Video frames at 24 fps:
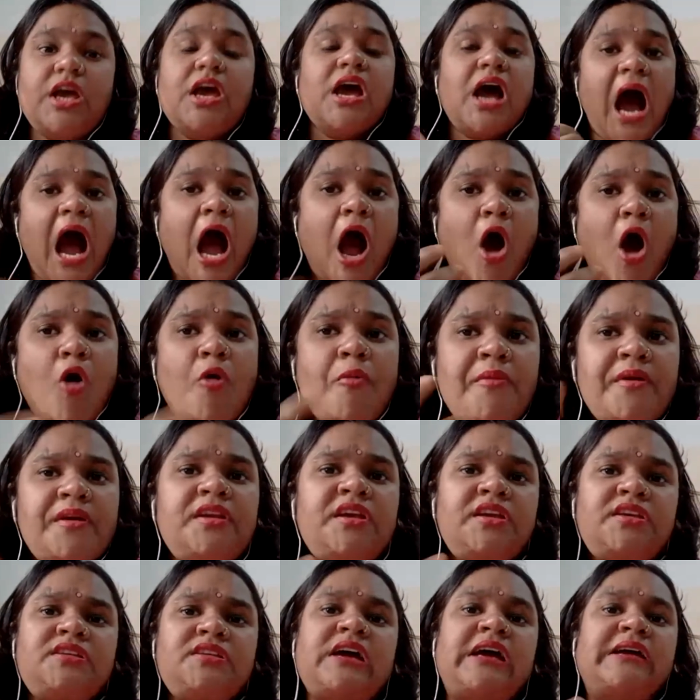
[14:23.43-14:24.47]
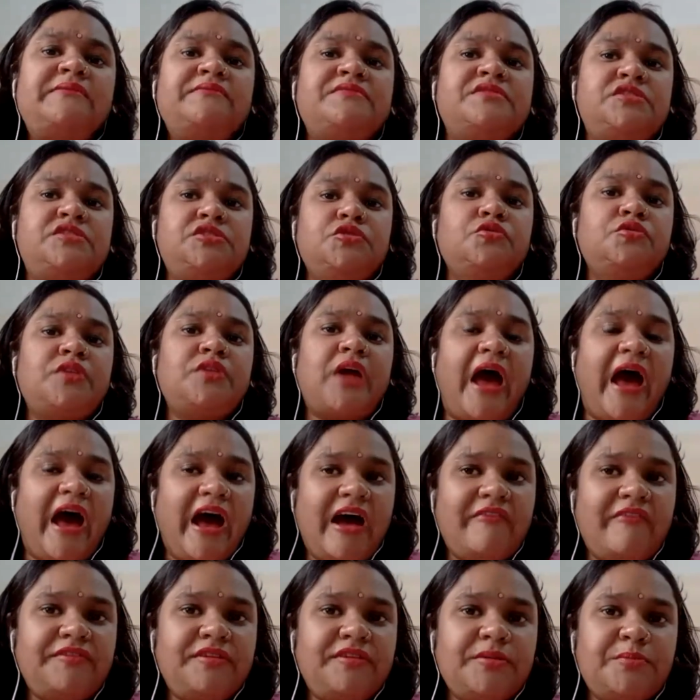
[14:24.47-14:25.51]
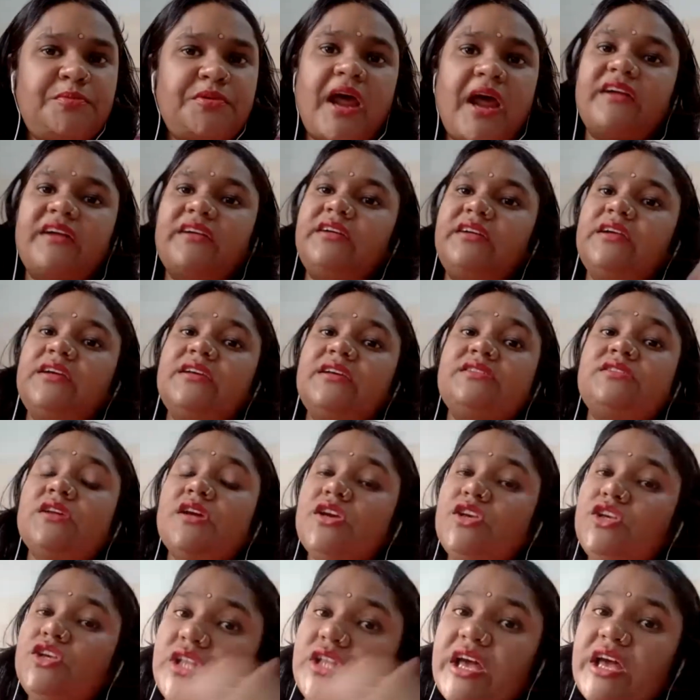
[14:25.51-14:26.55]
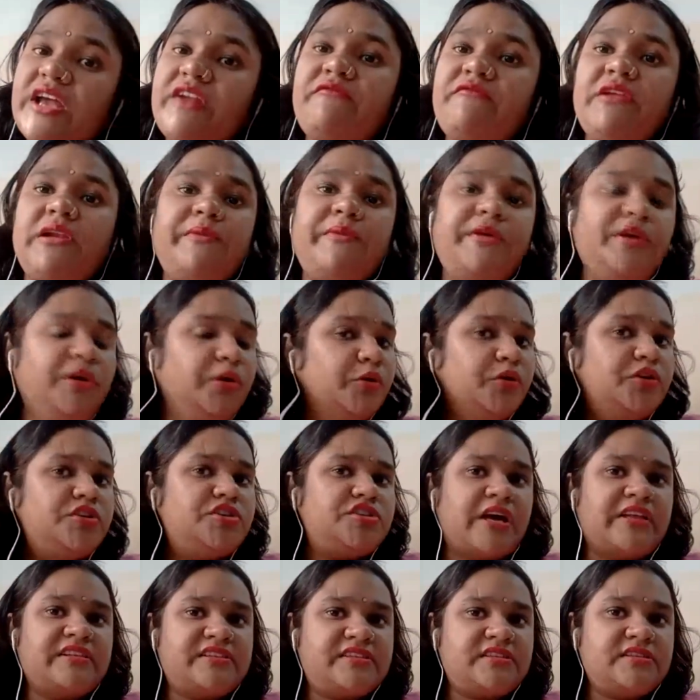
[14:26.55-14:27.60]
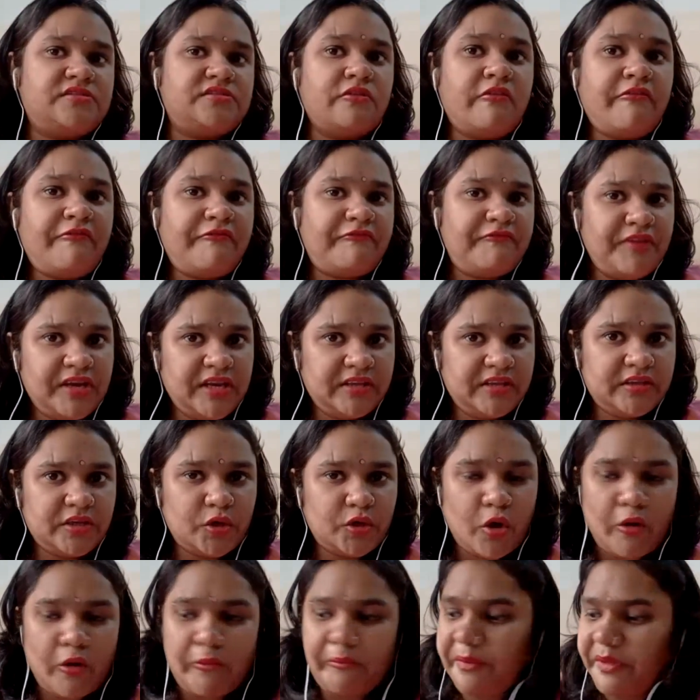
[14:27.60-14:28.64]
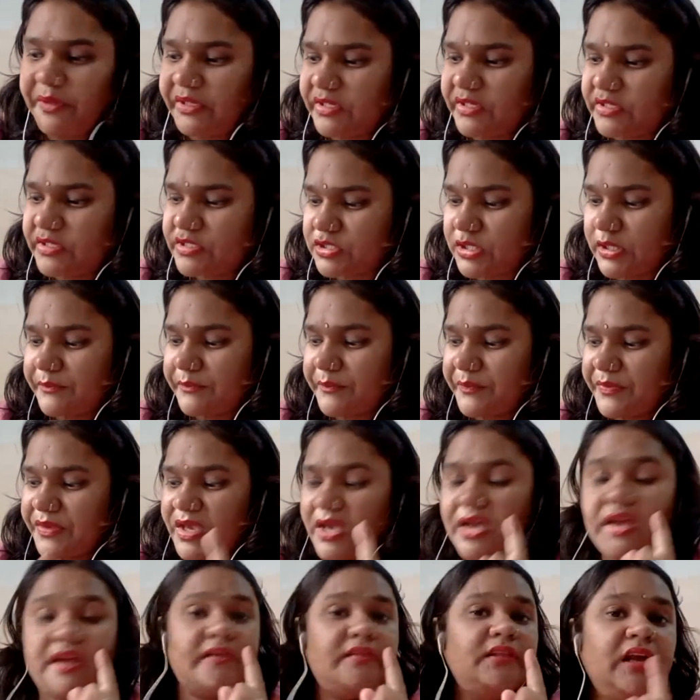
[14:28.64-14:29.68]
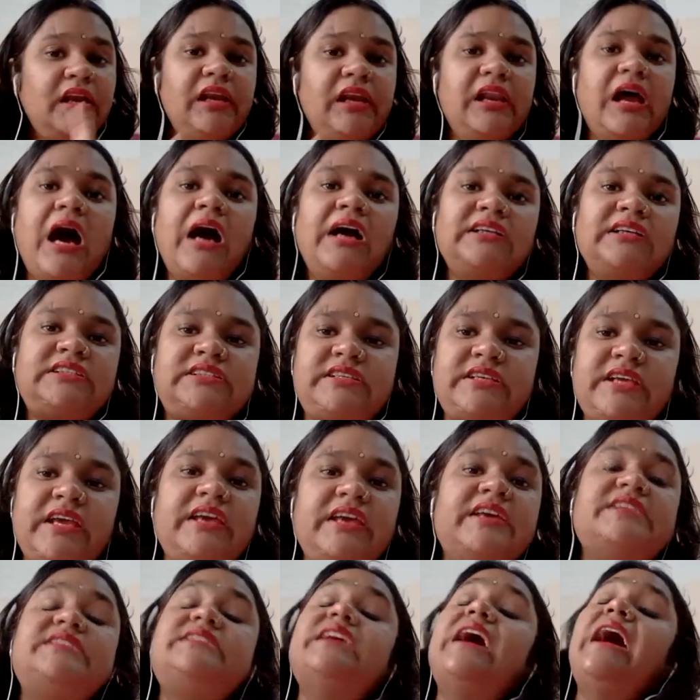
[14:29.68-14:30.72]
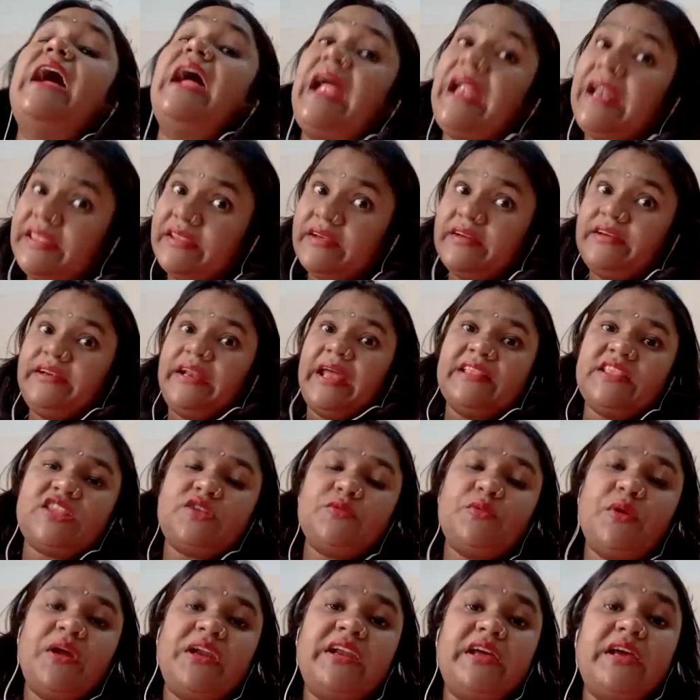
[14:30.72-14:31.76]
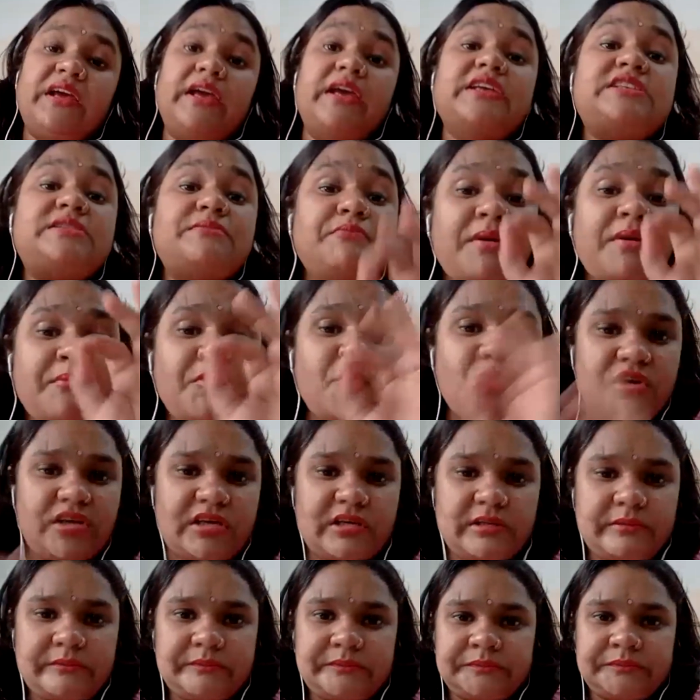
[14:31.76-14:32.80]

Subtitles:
How many times you have the practice, there will be good chances of winning the competition. The last is, and the 10th one is memorial.